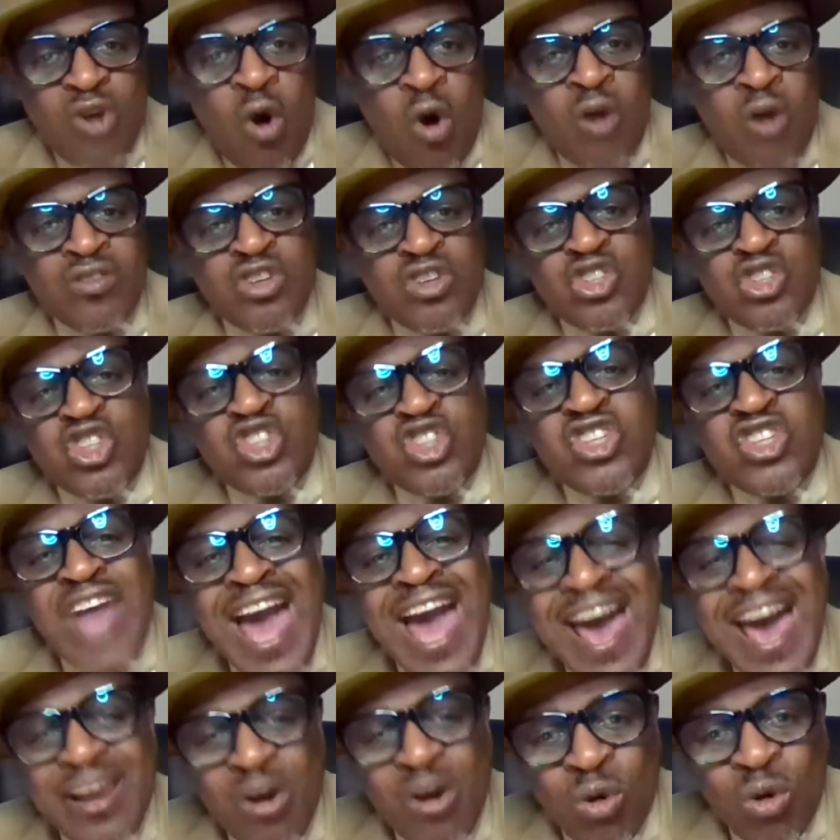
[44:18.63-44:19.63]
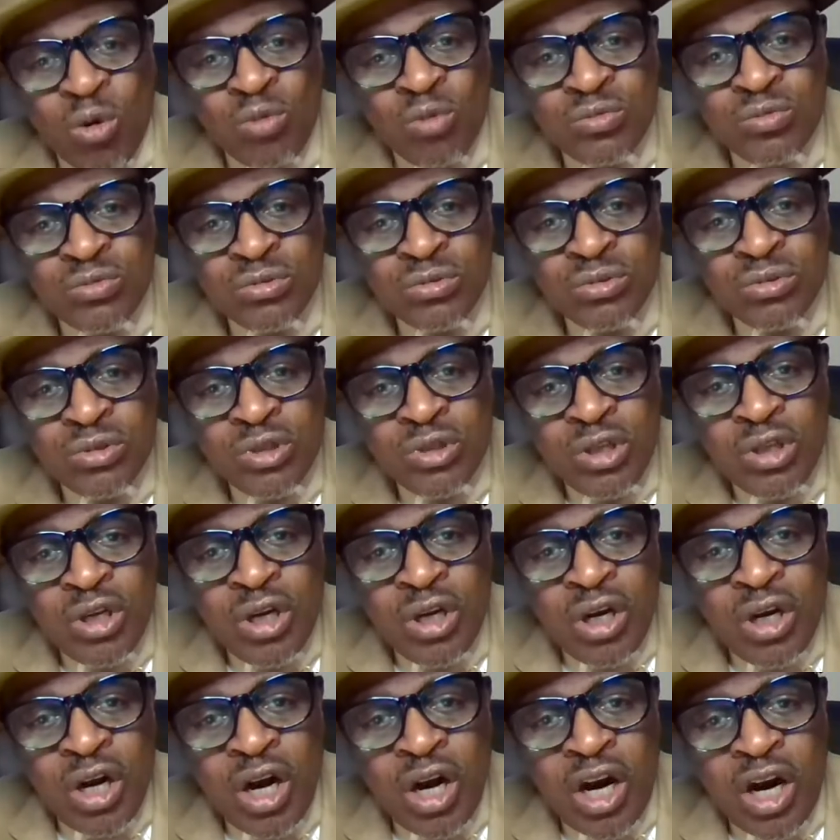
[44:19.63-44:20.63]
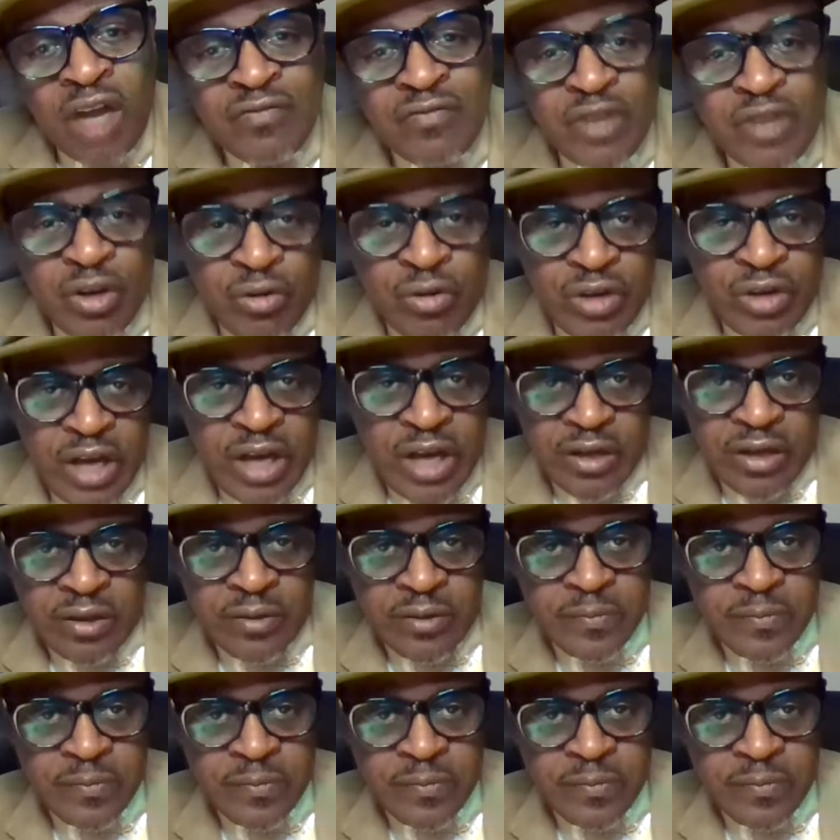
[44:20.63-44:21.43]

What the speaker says: or the shadow of the creator.